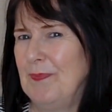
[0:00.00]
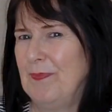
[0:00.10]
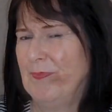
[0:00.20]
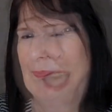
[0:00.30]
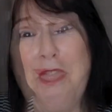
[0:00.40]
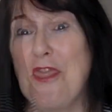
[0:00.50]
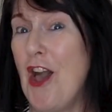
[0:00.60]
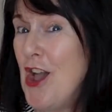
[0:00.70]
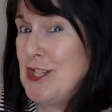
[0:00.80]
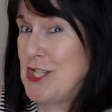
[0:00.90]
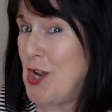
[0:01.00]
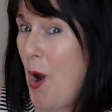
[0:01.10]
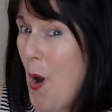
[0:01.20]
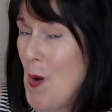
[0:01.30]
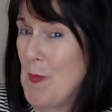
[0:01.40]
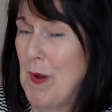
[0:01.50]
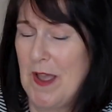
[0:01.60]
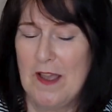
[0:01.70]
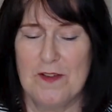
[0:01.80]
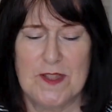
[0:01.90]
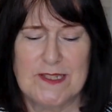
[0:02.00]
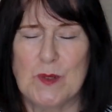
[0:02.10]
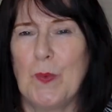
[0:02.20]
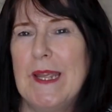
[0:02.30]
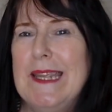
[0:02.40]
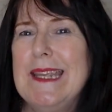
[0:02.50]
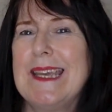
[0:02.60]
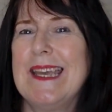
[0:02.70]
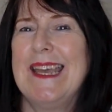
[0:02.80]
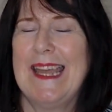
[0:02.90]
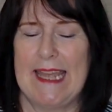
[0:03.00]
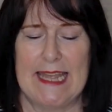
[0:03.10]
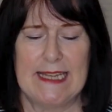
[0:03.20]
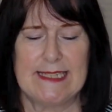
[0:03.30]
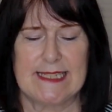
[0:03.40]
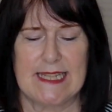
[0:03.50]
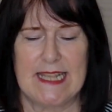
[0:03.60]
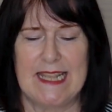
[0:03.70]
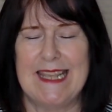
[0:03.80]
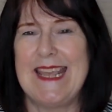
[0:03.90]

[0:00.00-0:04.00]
My third top for this week is the